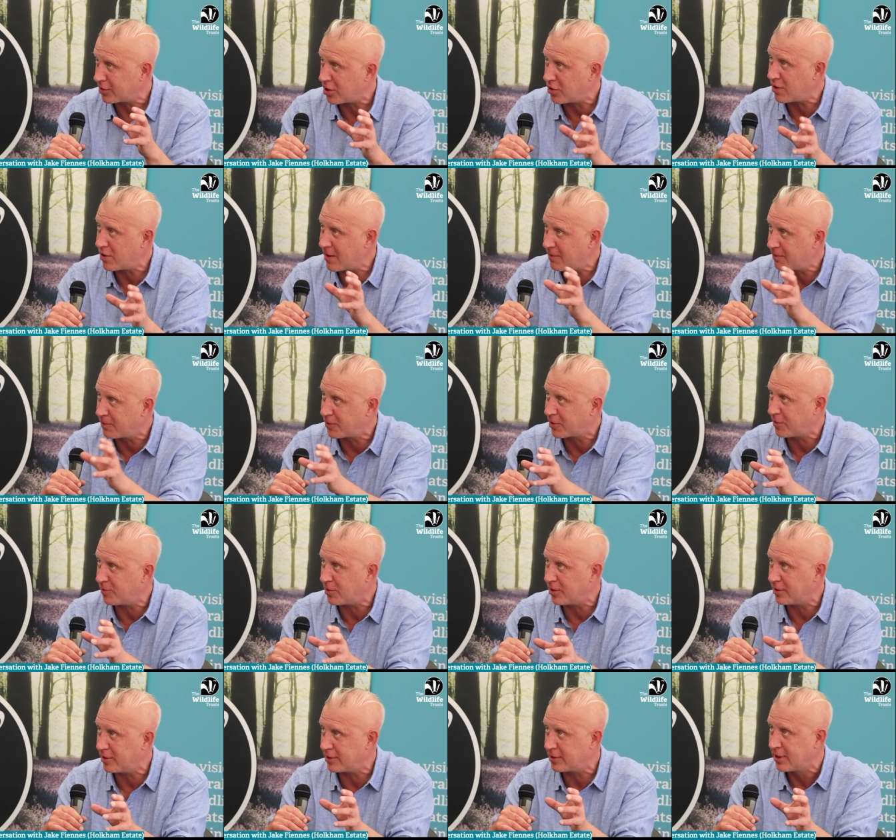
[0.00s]
you
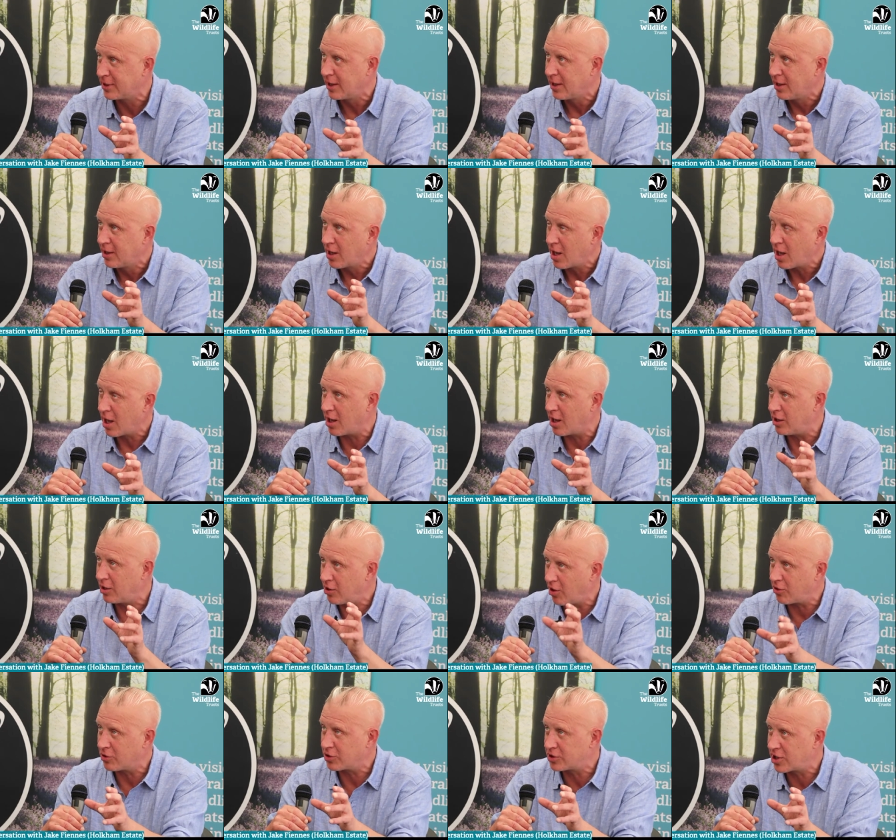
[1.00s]
implement
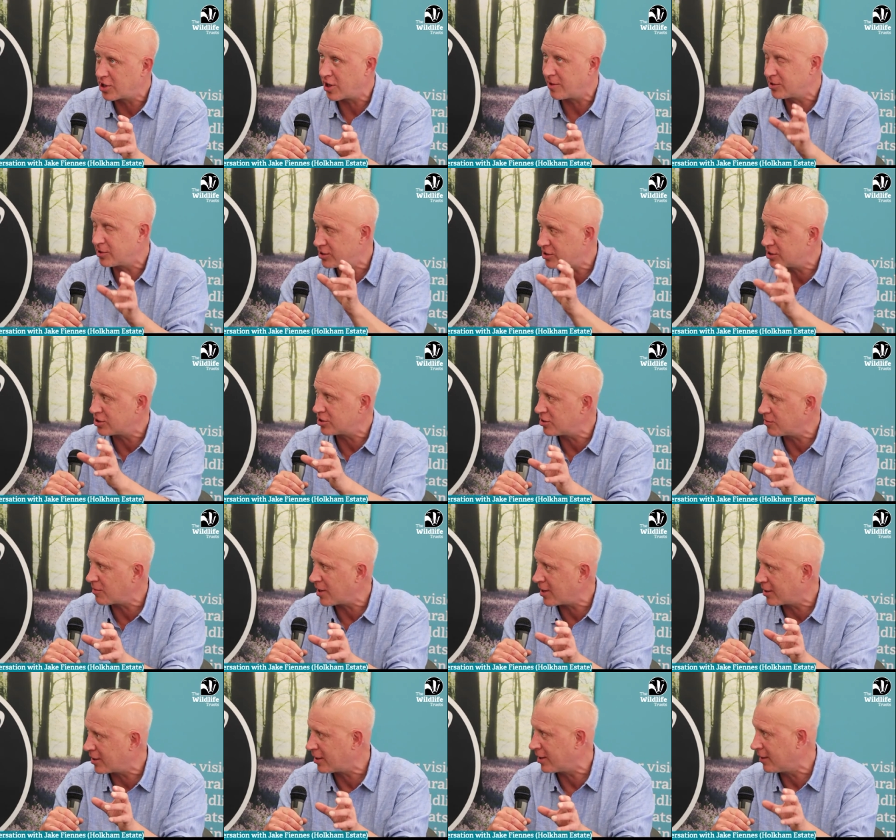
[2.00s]
long-term decision
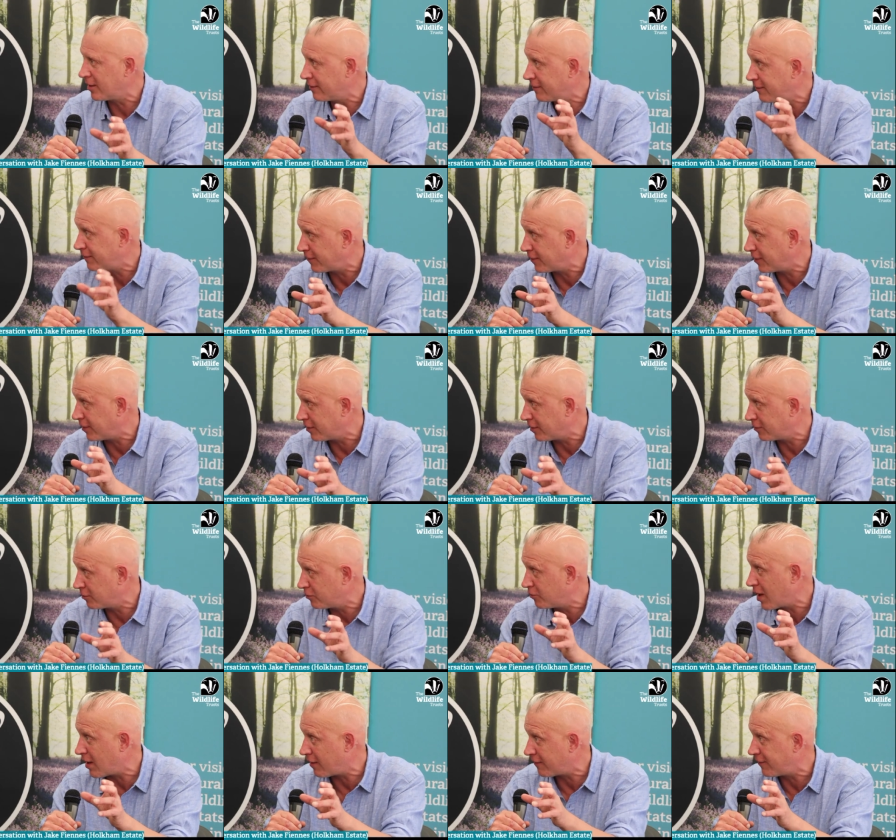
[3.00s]
making for the
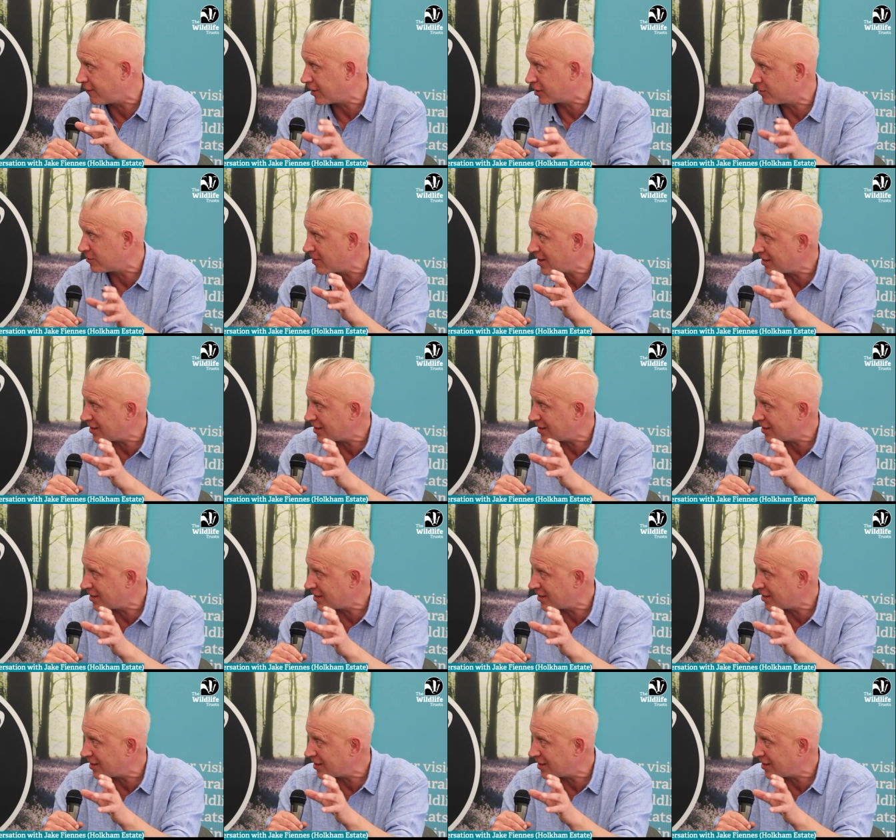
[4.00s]
welfare to